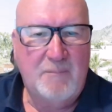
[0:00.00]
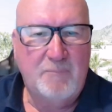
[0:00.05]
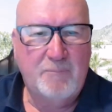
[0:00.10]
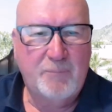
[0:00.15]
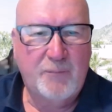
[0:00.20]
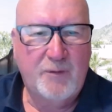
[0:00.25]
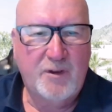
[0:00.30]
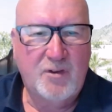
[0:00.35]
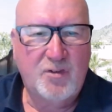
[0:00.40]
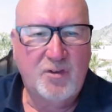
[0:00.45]

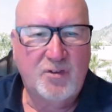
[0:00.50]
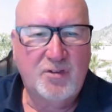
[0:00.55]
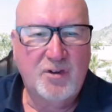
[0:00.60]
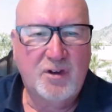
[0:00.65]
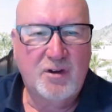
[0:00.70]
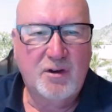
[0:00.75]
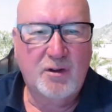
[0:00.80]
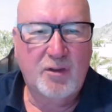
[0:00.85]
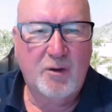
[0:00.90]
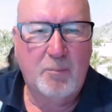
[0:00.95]
This is
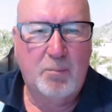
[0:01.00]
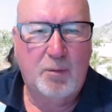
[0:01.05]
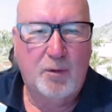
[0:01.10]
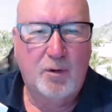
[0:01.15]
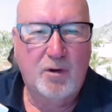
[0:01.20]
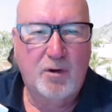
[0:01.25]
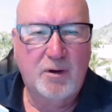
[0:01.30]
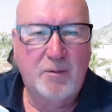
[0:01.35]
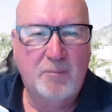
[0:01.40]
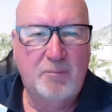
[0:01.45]
another
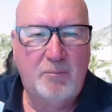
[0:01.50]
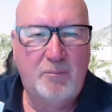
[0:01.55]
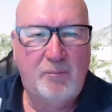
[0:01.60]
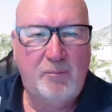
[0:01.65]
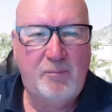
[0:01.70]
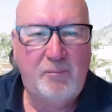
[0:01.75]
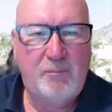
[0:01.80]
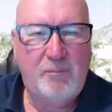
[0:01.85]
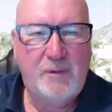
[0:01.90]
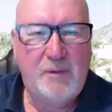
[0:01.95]
book.
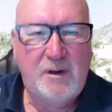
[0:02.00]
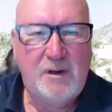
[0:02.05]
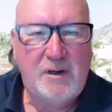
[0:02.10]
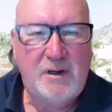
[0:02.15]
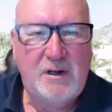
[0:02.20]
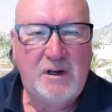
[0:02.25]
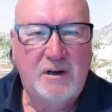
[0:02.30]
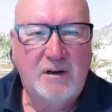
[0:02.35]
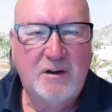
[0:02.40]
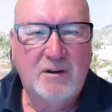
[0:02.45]

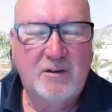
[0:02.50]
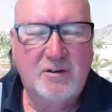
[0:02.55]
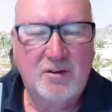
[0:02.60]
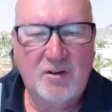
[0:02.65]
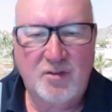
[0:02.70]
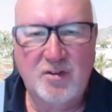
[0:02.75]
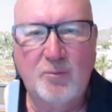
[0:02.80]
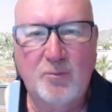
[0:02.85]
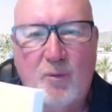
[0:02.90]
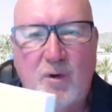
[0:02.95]

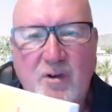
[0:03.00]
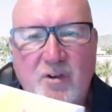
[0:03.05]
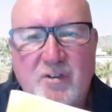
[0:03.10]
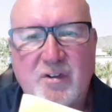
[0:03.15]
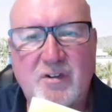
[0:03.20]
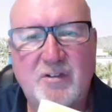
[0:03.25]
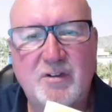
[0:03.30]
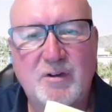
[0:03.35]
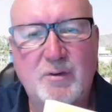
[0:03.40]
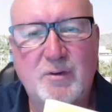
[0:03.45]
Doesn't want
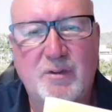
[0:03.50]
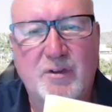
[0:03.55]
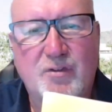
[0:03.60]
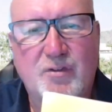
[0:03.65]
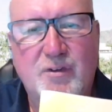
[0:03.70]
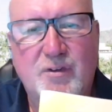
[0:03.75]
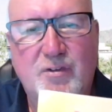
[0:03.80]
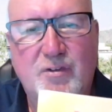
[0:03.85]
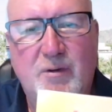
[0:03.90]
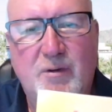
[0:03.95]
to do this
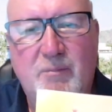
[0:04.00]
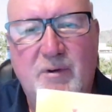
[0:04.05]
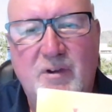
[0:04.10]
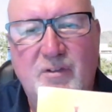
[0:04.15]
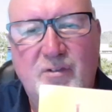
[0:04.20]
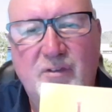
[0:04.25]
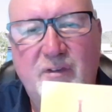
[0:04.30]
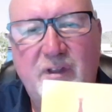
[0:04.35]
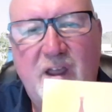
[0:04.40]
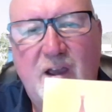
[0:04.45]
for some
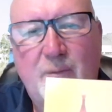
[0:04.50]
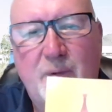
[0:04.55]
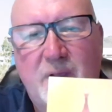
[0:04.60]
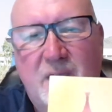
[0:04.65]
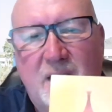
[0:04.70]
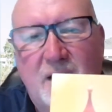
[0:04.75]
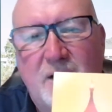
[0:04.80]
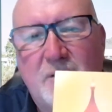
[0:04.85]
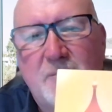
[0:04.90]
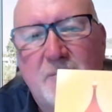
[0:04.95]
reason. There we go.